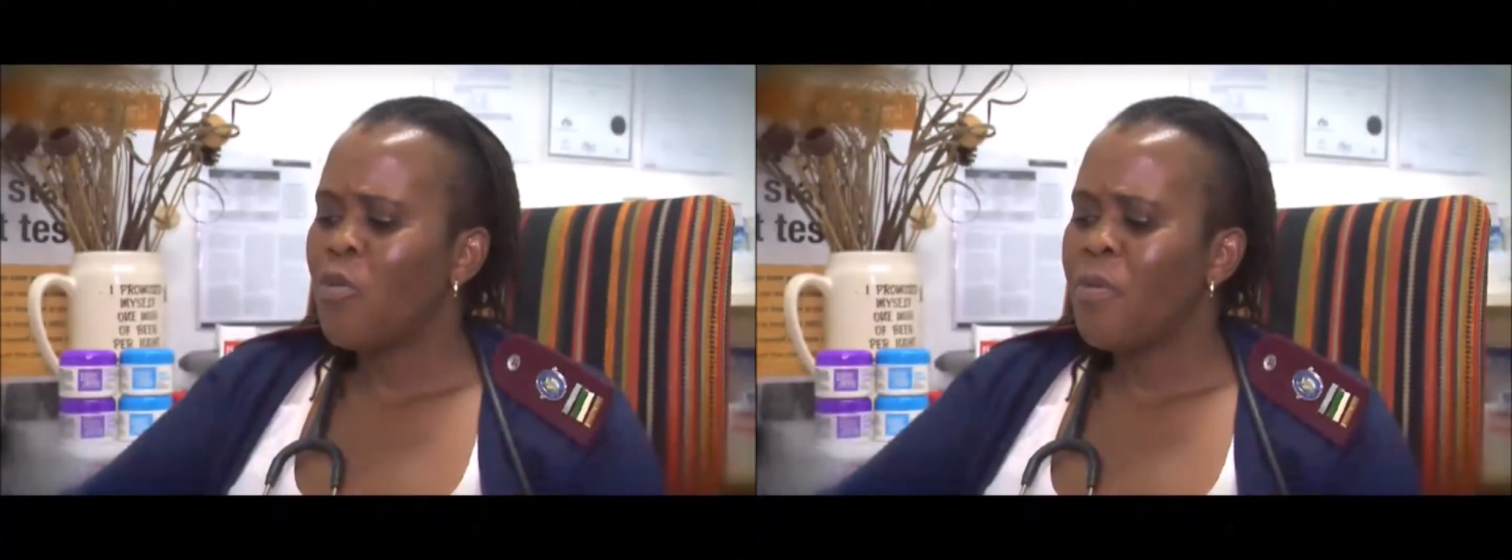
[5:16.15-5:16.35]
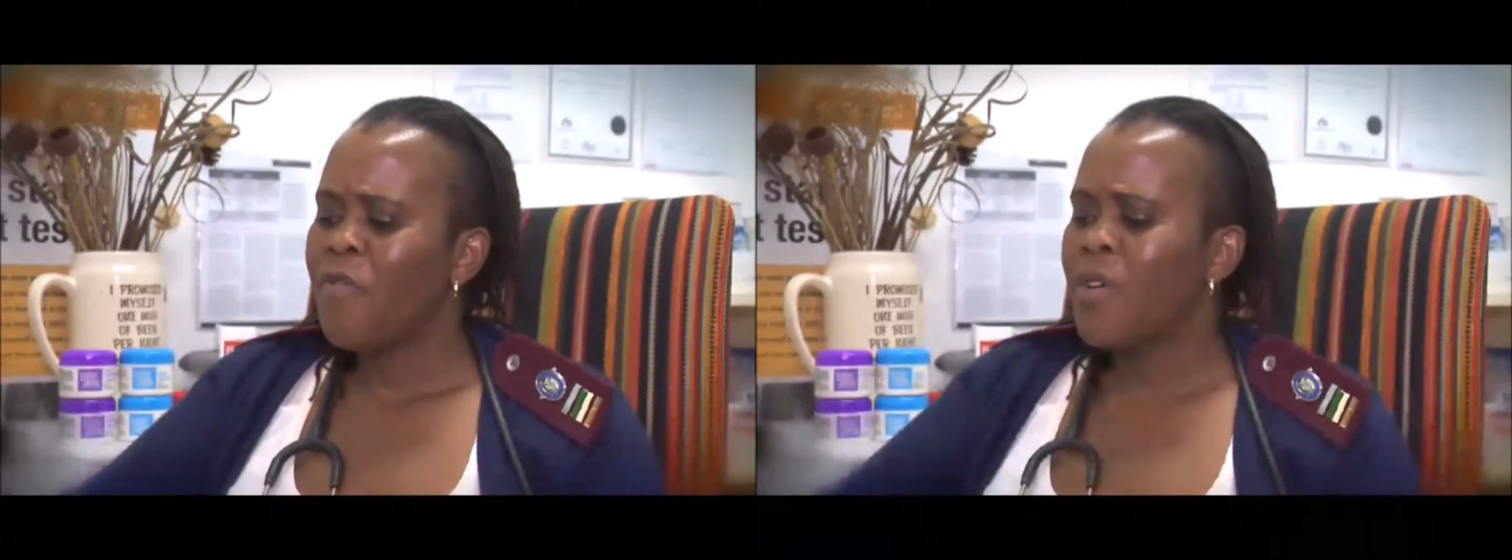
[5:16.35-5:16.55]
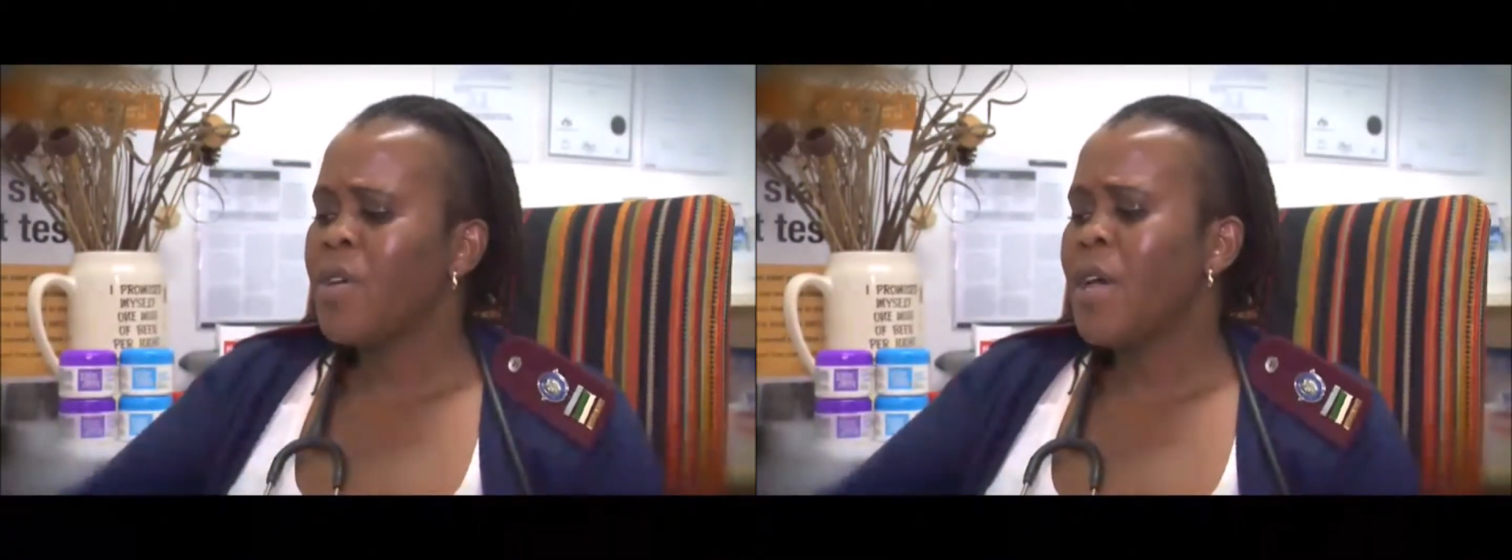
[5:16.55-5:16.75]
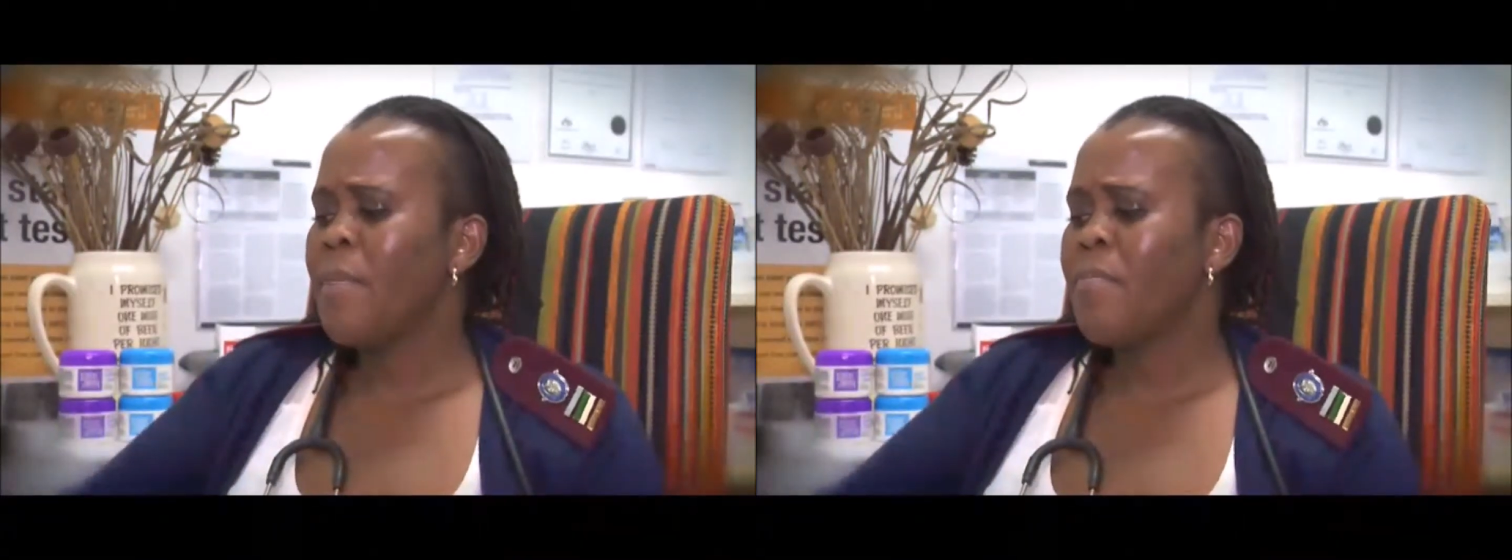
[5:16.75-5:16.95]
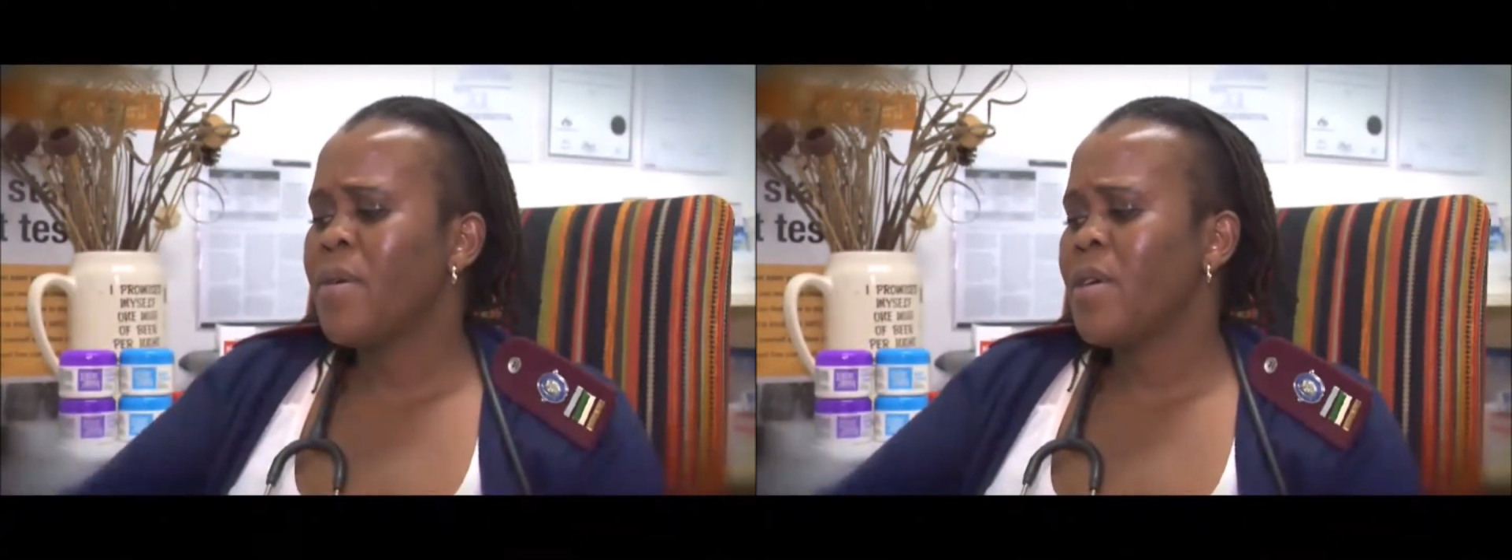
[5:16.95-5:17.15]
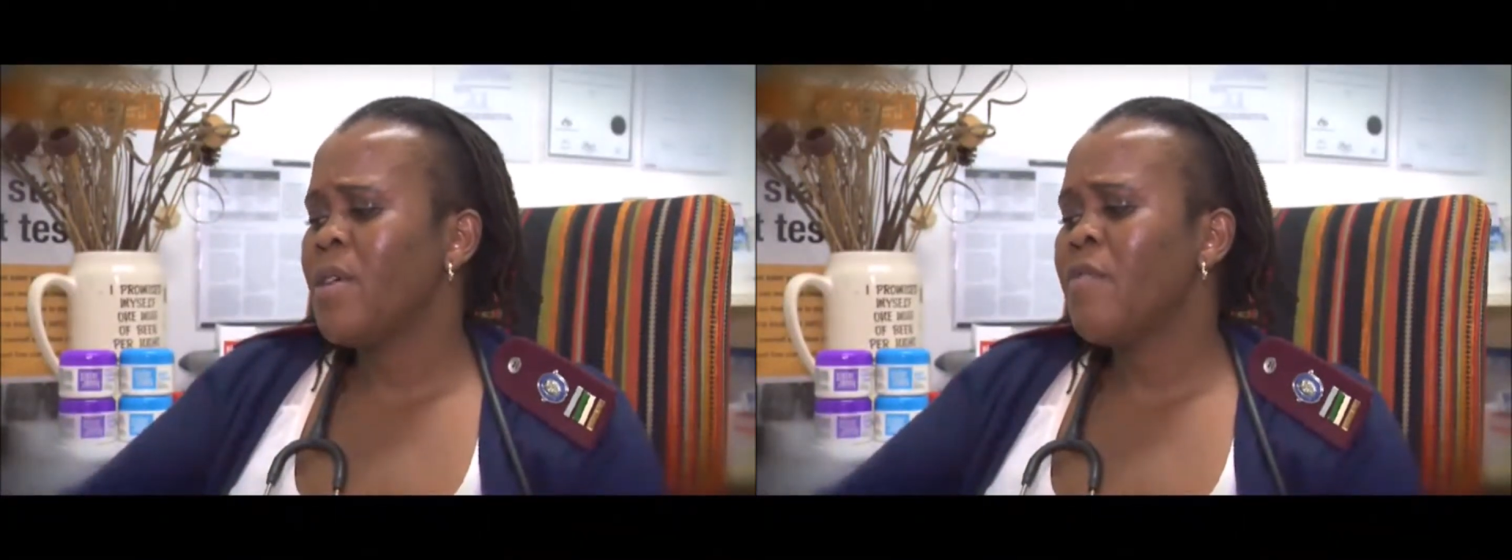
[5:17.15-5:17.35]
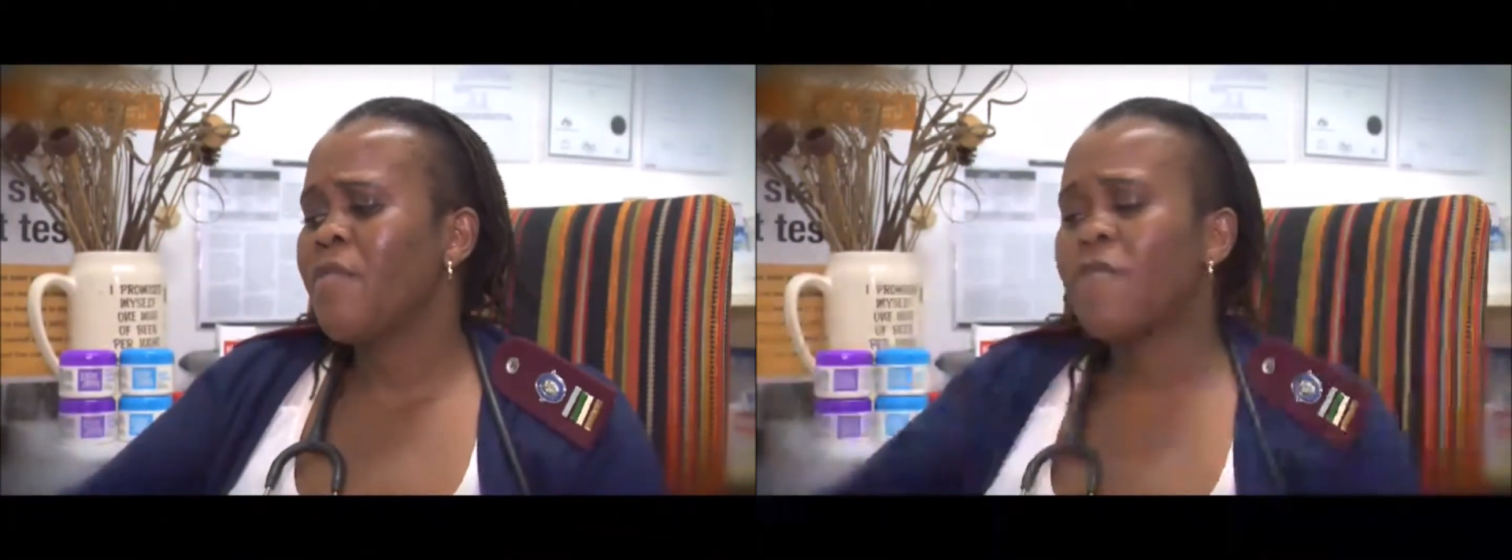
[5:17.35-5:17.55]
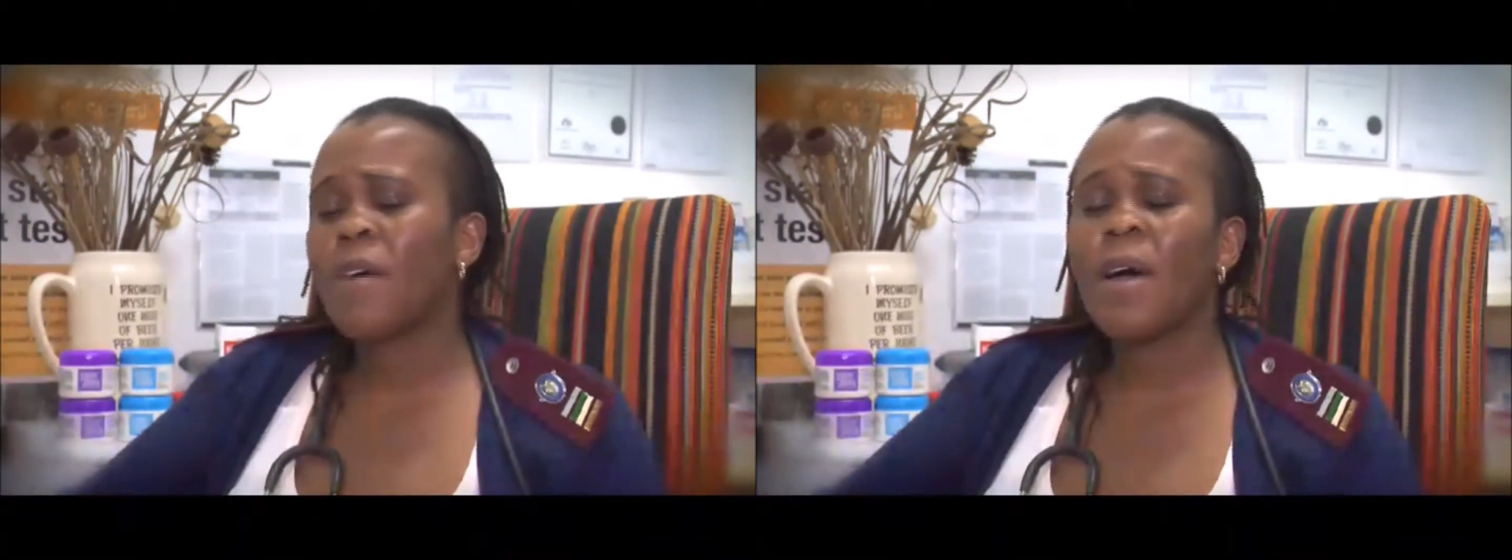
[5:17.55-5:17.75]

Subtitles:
I would be very happy if